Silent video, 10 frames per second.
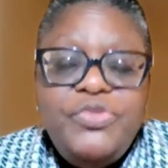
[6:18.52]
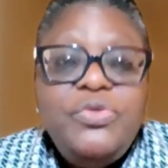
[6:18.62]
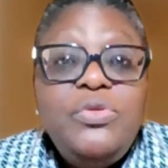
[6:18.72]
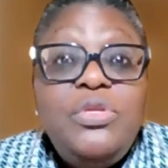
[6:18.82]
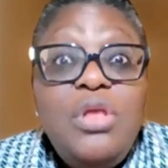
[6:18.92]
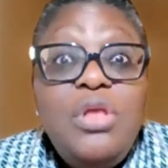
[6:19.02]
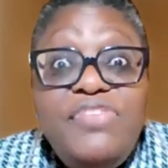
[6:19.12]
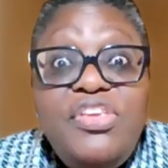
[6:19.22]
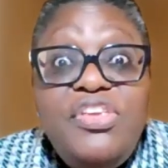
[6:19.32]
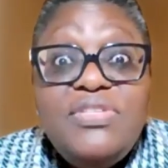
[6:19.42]
So
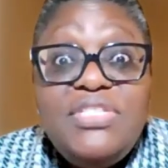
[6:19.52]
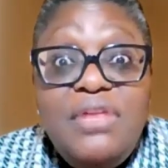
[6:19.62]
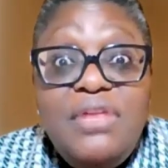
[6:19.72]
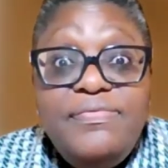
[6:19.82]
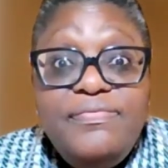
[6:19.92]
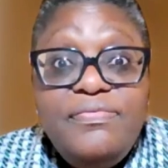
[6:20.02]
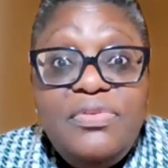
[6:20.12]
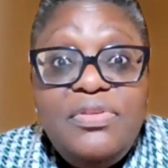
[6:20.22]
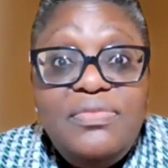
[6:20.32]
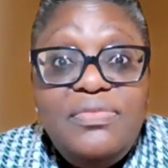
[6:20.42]
loving yourself
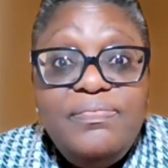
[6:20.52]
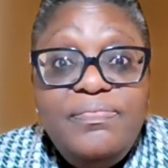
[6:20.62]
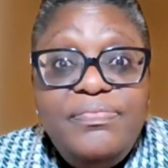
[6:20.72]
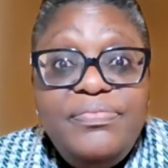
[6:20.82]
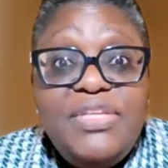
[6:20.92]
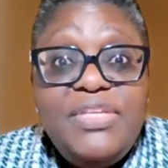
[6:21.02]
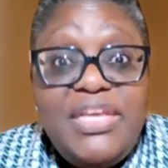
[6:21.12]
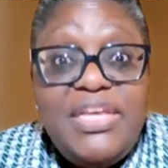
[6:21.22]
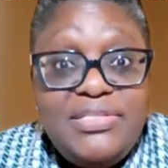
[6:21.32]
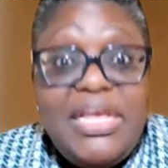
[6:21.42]

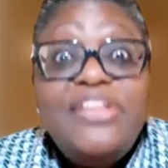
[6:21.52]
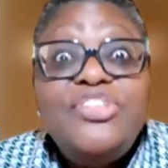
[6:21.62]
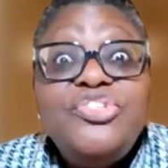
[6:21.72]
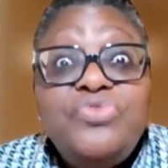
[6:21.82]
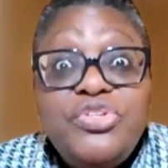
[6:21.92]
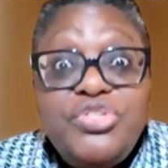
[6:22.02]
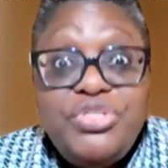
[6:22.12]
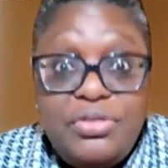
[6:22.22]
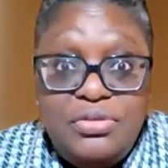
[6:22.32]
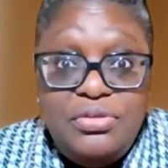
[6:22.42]
is an
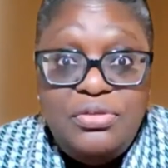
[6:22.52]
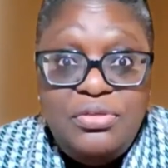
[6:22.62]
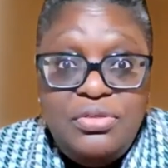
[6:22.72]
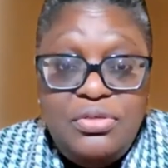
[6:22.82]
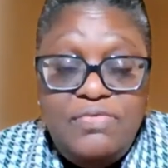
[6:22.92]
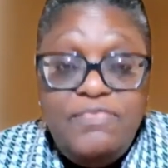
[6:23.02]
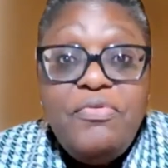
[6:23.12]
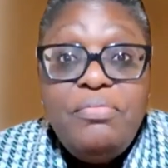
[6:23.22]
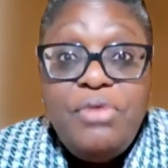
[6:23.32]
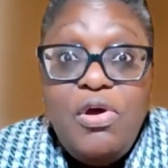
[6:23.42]
instruction
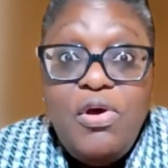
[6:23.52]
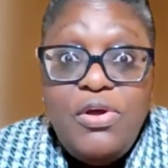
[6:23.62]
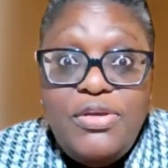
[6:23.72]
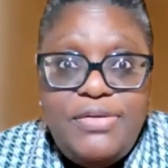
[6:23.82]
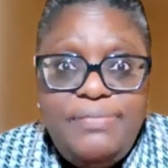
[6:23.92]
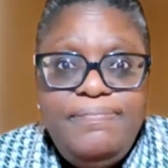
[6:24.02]
from God.